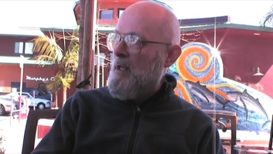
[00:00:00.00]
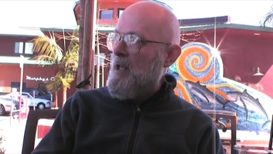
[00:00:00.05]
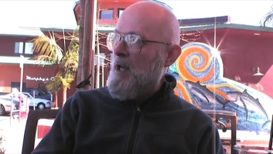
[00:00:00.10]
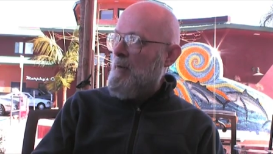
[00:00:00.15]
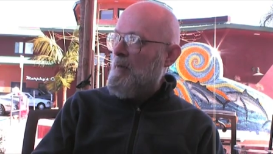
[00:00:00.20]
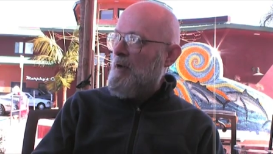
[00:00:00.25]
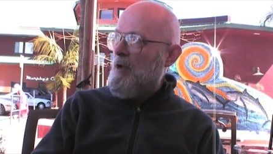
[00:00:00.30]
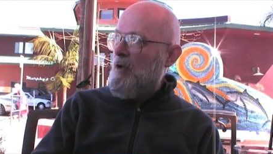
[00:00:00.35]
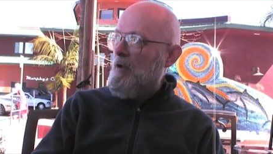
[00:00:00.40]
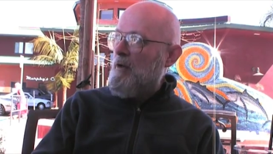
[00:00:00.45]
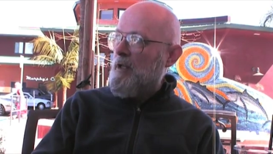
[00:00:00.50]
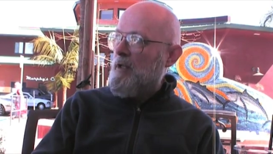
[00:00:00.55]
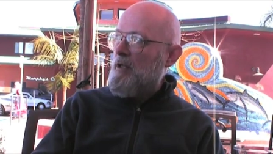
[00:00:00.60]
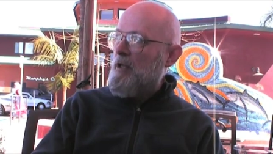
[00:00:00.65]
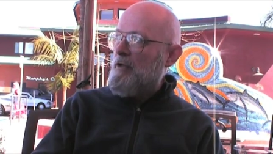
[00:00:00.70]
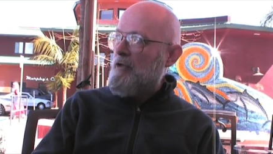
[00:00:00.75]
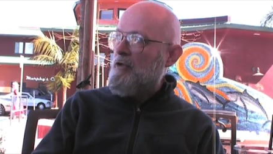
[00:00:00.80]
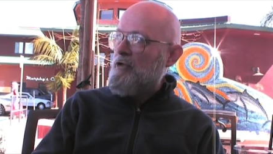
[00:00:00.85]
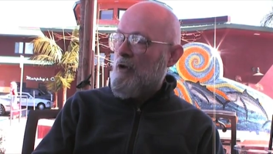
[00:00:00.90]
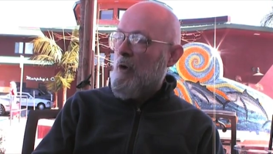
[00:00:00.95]
being able to look at
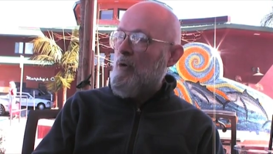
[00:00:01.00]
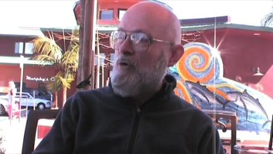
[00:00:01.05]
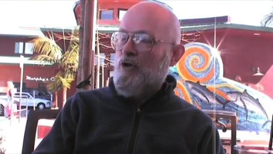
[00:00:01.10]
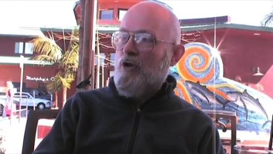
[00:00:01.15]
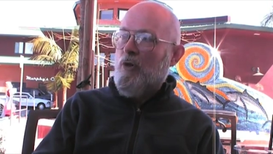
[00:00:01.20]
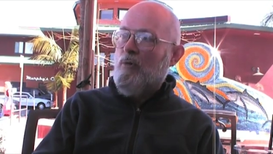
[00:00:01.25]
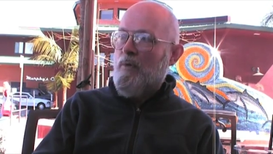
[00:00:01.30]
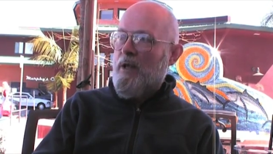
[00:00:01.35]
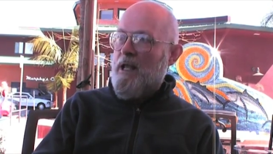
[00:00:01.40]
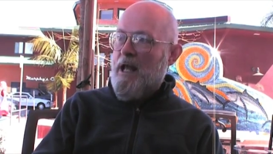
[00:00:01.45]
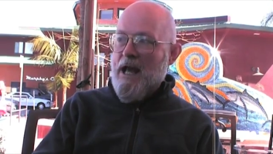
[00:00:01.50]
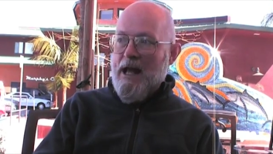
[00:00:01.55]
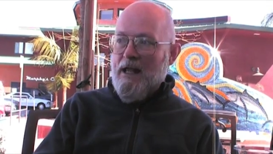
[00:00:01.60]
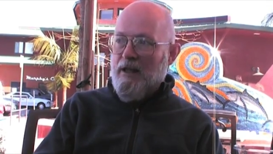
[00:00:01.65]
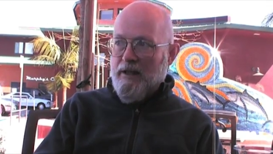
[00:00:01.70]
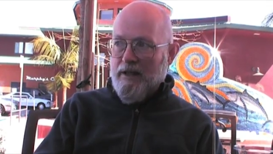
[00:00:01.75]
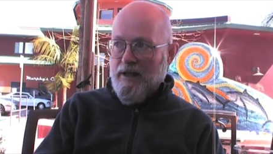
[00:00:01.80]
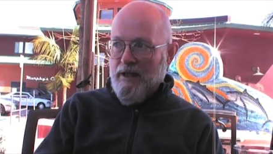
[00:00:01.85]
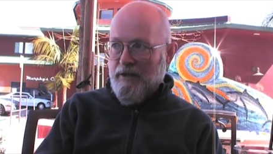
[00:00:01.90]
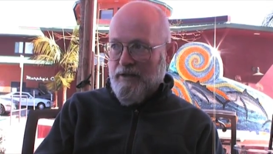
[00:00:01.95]
a social
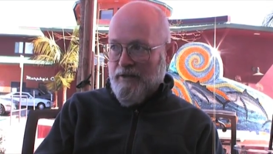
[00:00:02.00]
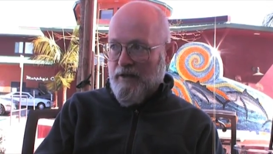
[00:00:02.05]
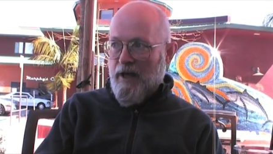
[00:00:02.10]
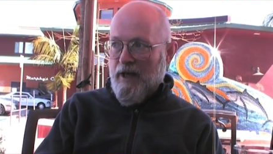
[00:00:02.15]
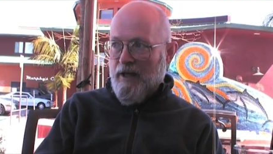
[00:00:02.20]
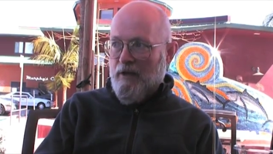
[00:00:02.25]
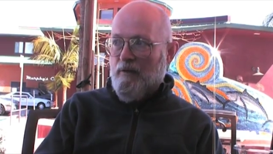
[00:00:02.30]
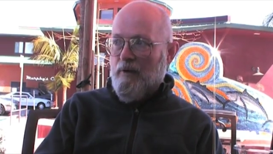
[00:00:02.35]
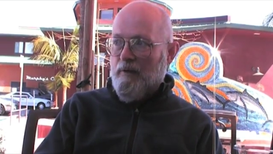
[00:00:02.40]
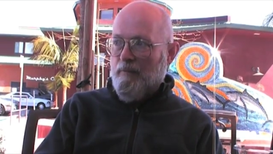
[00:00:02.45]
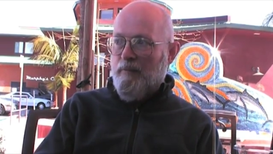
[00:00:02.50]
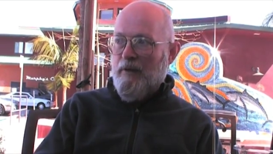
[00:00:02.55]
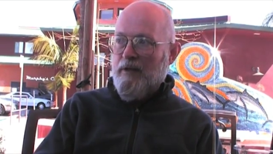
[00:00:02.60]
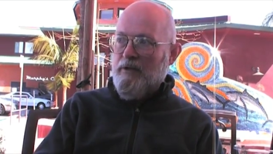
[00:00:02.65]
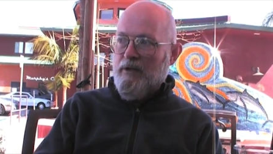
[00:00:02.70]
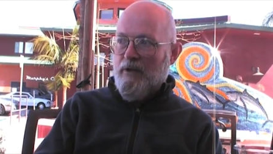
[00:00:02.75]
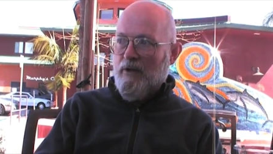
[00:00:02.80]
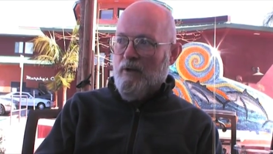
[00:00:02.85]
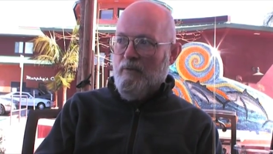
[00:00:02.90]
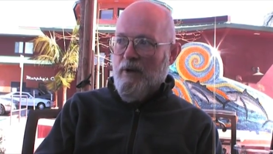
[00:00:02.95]
reality, say, or a
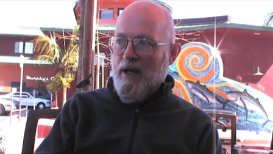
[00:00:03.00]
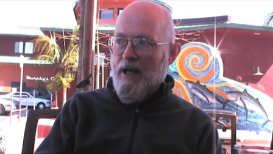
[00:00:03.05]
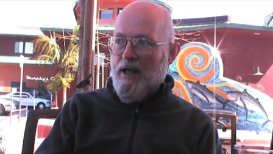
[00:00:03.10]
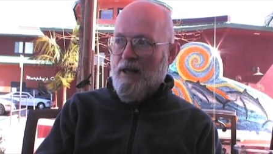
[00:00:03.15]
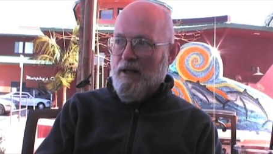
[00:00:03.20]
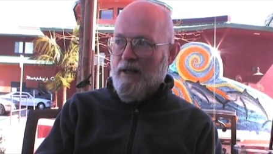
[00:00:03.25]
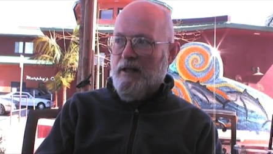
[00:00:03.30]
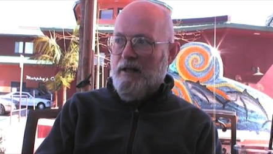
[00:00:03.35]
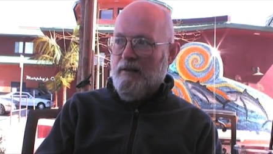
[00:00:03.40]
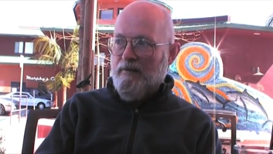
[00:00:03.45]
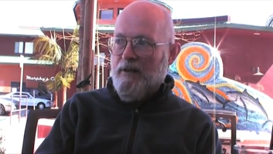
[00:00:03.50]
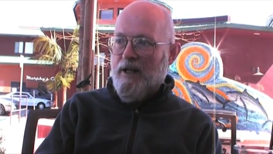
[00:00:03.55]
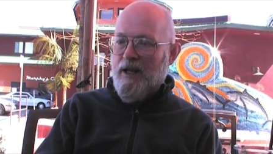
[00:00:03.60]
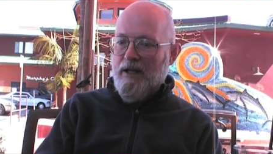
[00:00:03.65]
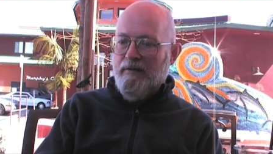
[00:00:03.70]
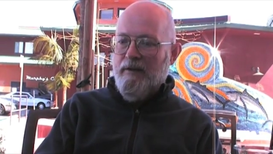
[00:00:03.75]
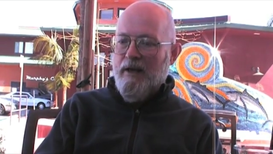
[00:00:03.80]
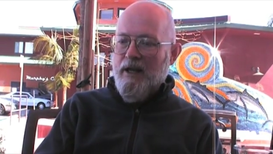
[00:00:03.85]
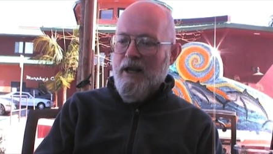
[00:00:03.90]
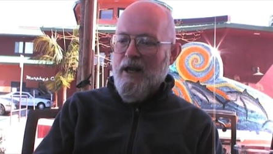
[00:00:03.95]
physical reality of
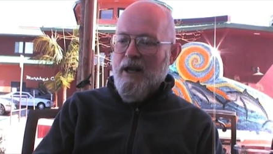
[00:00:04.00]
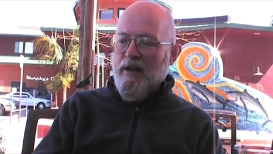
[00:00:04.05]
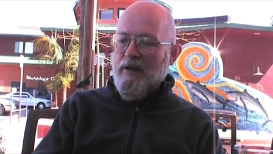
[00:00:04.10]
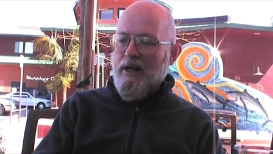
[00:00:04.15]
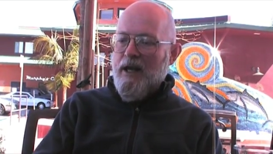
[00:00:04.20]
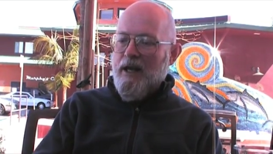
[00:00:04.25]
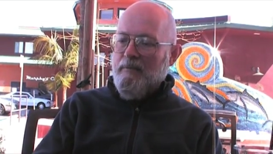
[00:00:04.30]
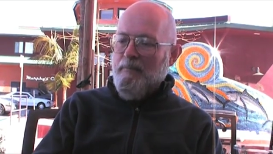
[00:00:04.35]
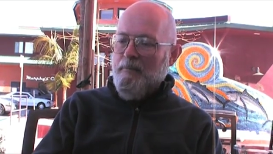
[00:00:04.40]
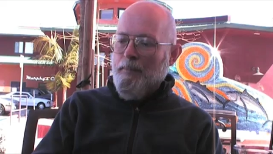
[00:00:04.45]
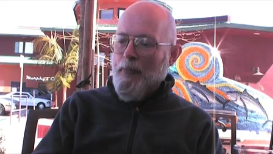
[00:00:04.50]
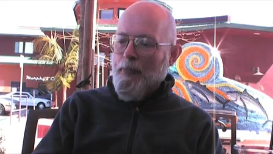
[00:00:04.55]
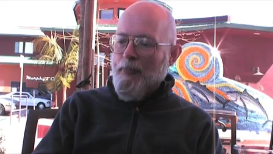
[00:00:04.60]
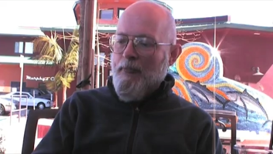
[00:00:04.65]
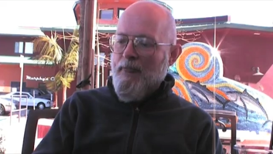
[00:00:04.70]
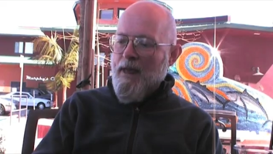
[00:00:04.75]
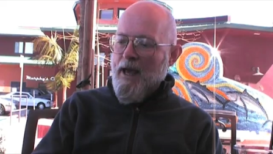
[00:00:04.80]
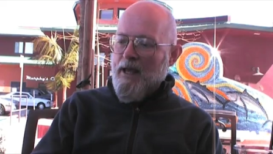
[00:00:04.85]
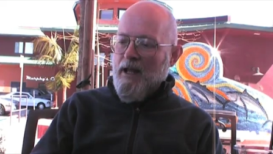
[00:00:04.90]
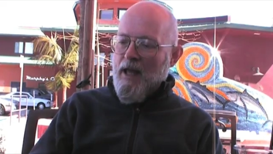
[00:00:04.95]
life, that
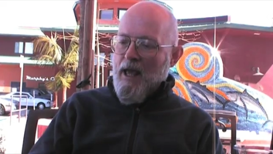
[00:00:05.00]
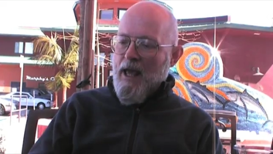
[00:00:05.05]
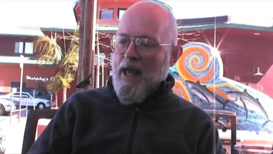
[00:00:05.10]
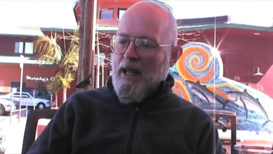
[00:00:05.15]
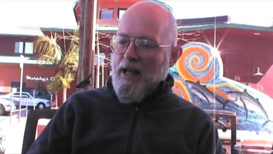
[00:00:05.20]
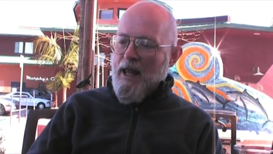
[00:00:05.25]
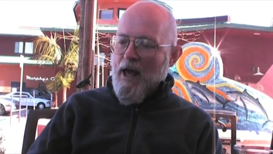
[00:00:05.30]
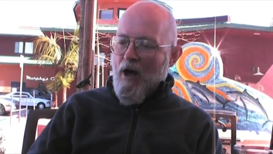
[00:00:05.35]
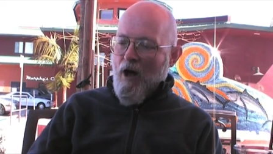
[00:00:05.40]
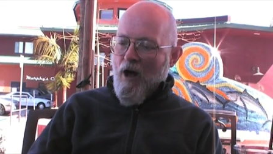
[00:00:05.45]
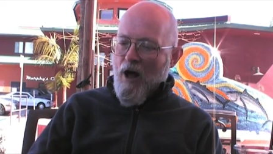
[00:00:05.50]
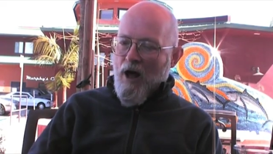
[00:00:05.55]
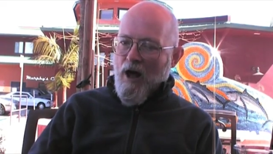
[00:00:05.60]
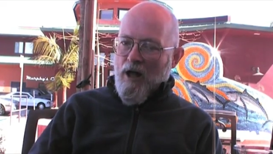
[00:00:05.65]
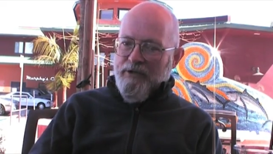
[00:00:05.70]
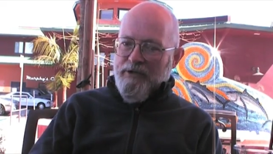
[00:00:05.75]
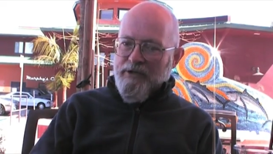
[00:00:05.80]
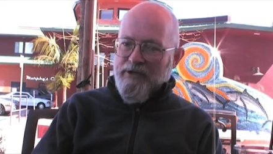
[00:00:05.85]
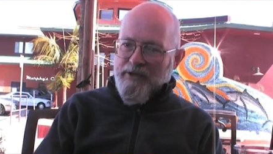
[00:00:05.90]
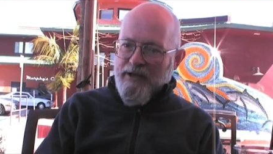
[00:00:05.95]
at
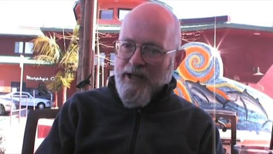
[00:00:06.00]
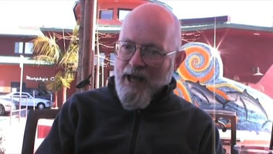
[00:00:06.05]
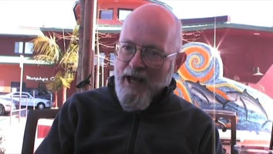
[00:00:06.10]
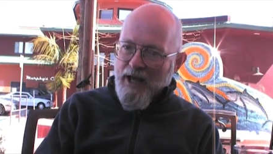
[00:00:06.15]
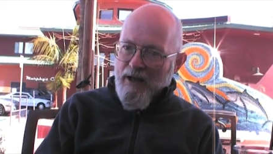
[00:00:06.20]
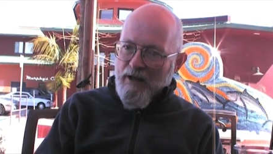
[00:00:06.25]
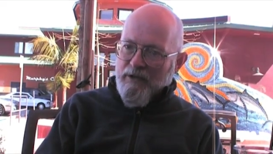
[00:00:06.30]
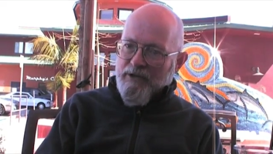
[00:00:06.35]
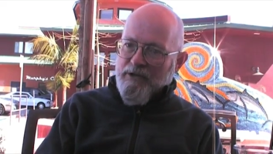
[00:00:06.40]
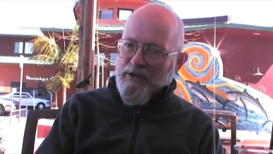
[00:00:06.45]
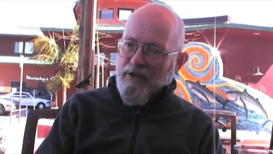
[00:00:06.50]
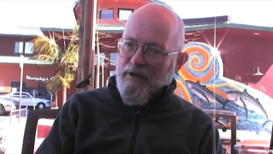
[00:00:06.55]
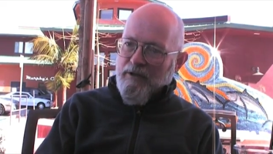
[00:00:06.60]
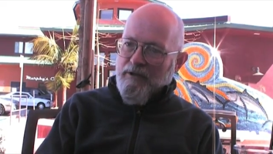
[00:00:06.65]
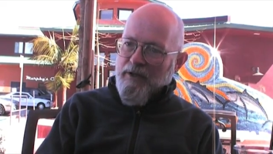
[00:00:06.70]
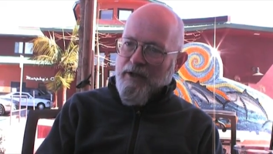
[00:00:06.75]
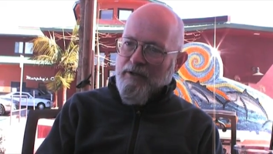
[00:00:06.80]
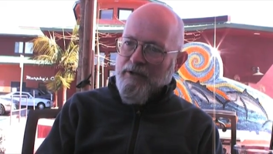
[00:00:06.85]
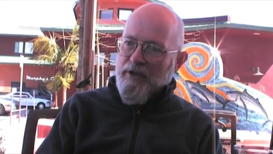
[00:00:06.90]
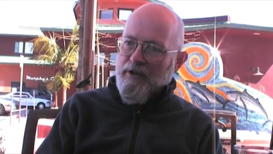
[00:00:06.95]
all scales there
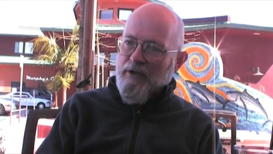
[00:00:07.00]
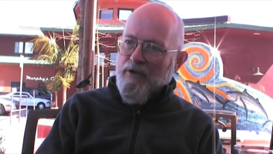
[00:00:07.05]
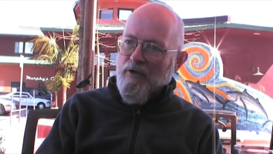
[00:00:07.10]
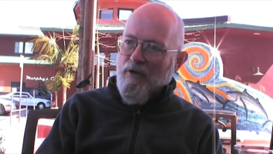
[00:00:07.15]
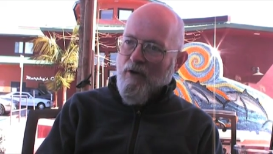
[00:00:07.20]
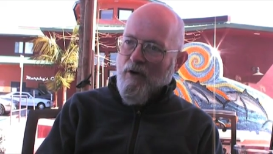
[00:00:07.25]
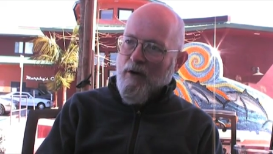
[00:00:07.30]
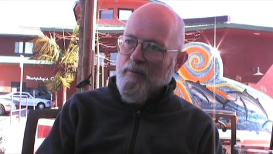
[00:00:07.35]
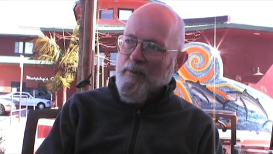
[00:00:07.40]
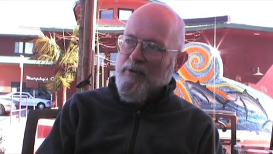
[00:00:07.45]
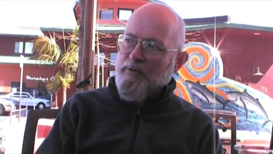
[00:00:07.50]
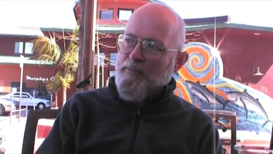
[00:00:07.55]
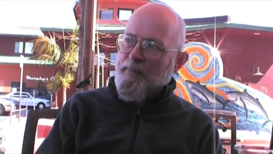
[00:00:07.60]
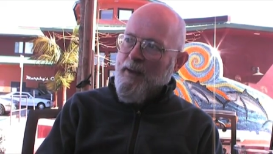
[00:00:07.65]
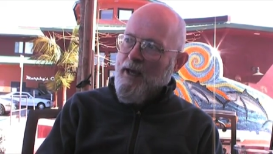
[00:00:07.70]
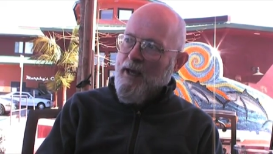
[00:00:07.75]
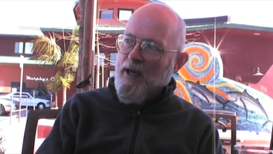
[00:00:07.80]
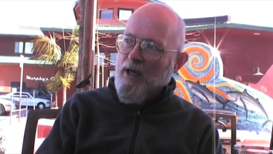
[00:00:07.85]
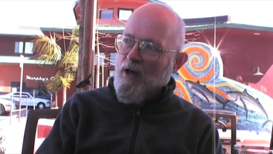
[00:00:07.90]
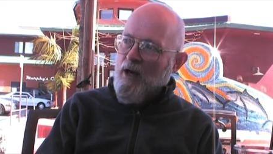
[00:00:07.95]
are these enormous
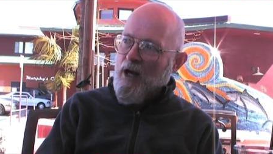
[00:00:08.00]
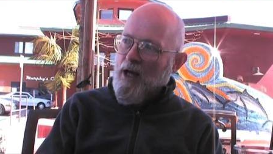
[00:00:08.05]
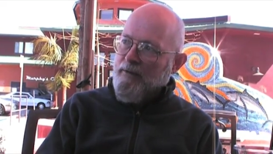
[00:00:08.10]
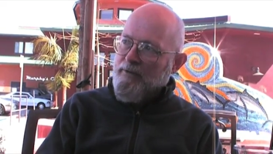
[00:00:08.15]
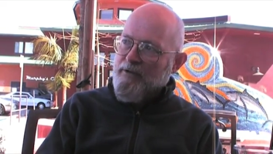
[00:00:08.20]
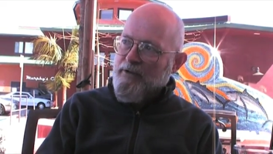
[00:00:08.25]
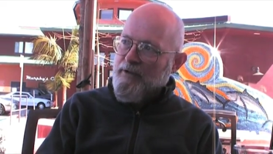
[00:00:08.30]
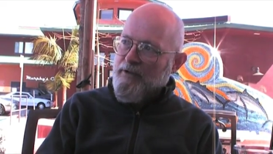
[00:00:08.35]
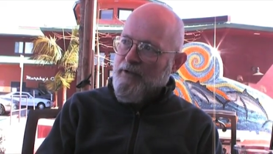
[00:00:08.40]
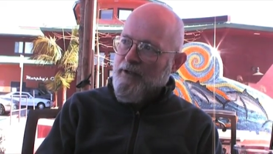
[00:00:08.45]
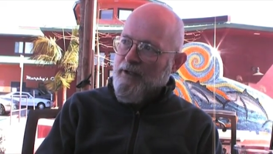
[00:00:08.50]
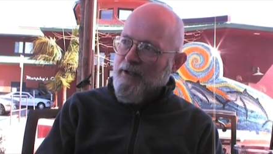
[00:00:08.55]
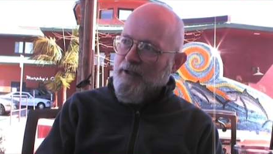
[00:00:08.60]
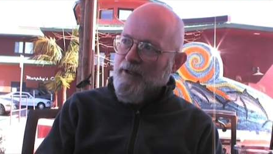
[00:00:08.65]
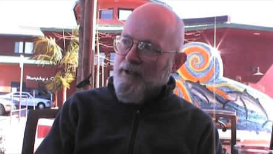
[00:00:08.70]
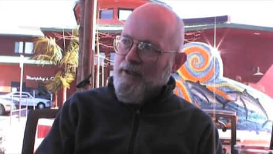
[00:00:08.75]
payoffs